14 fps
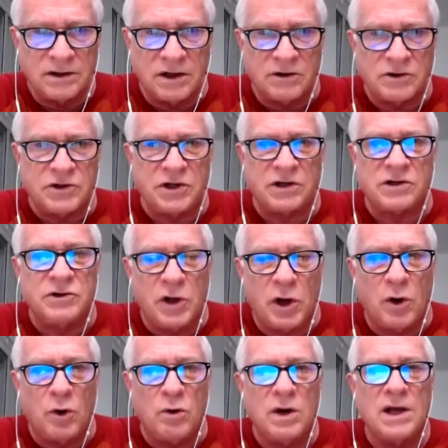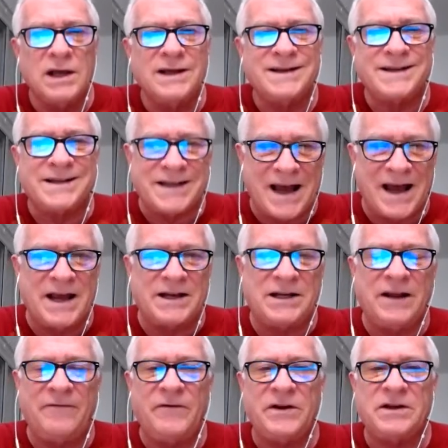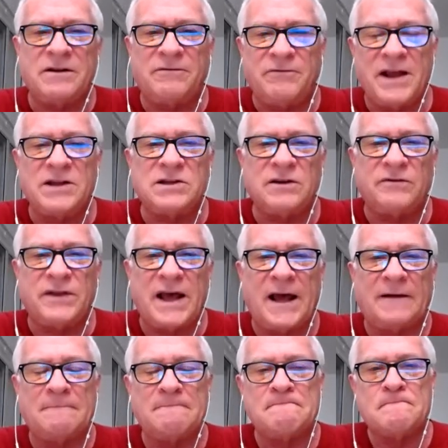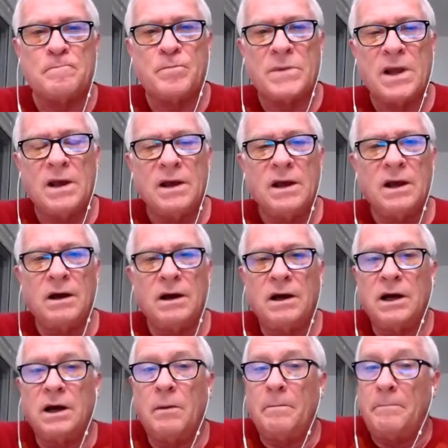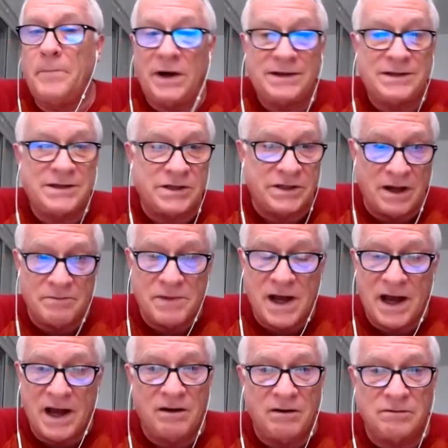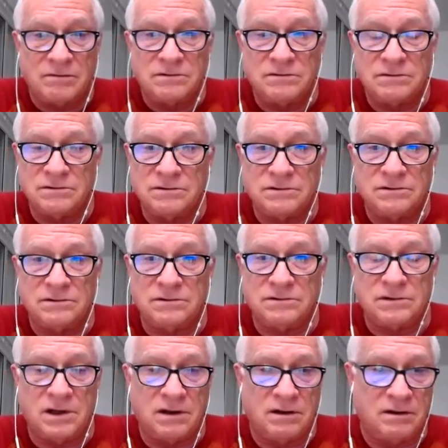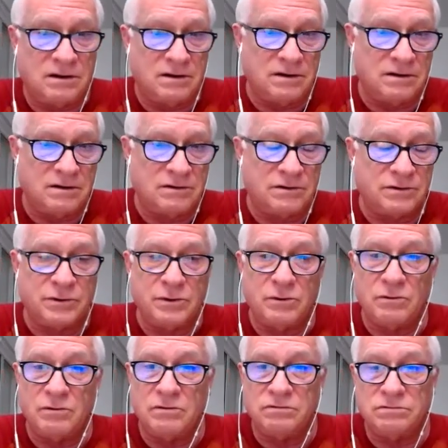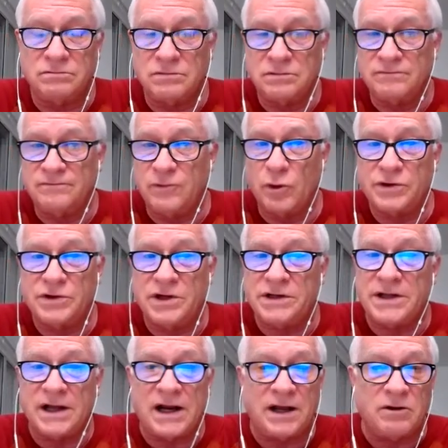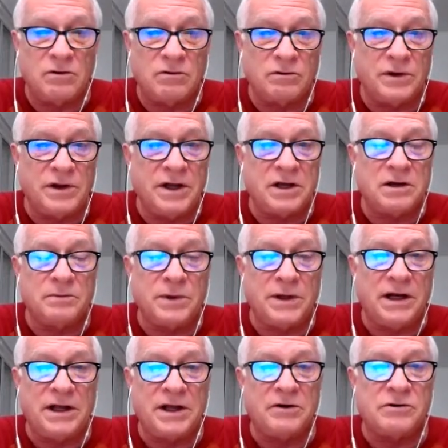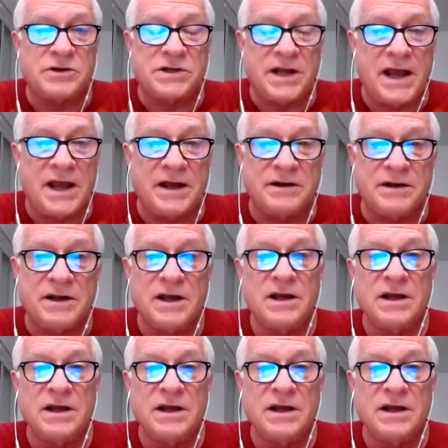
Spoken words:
There's just no scientific defense of that. But somehow, through forces that I don't really completely understand,